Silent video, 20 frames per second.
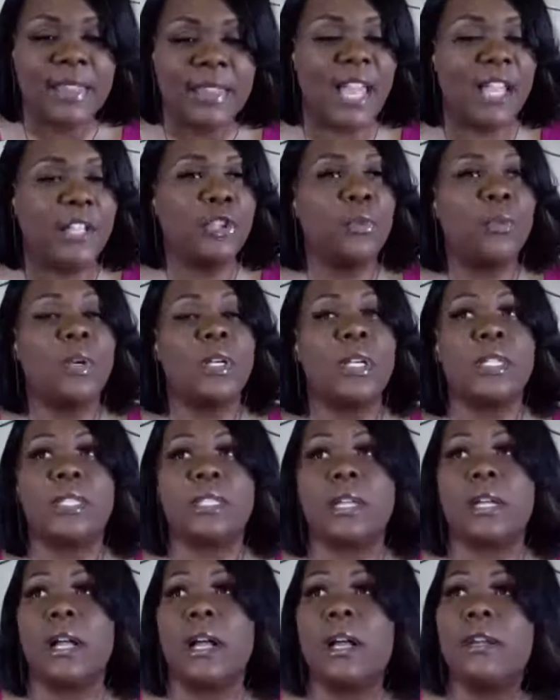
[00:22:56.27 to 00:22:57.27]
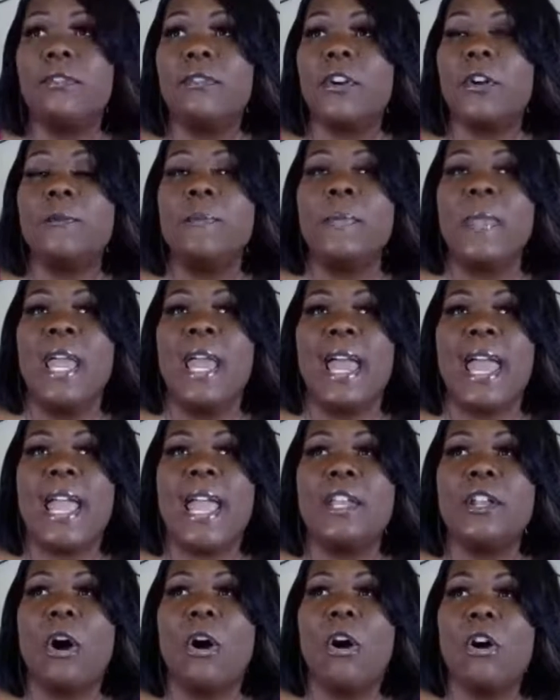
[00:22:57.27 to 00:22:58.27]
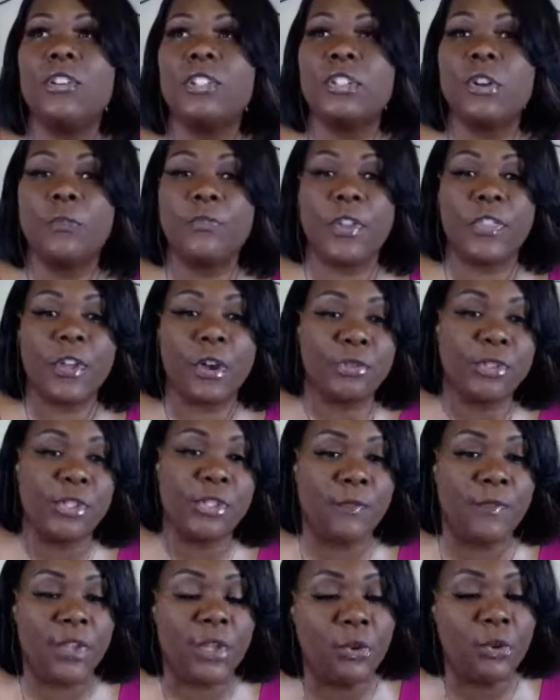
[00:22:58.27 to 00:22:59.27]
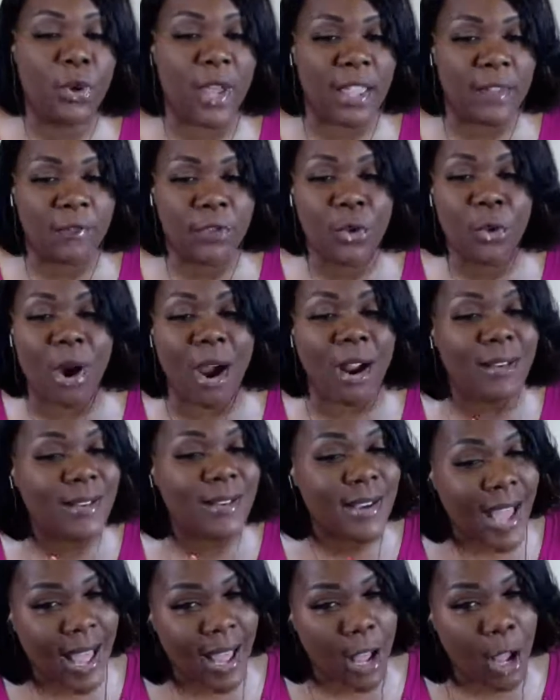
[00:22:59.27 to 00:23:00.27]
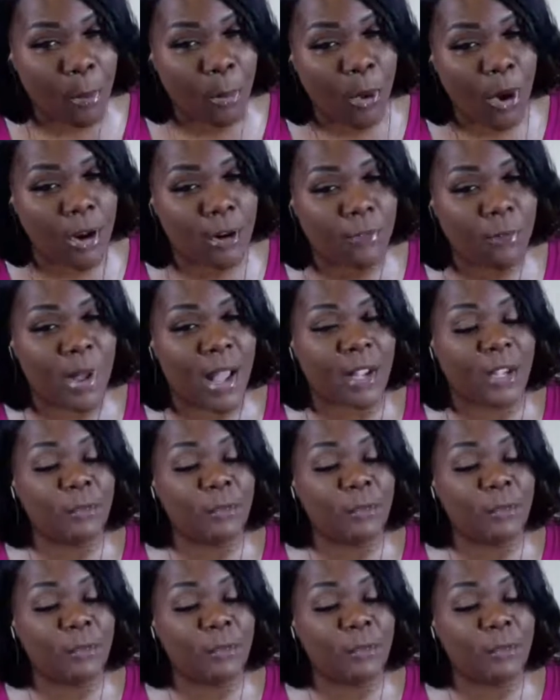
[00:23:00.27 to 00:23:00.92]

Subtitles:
that you want us to cover. And also for those of you, if you are not a part of my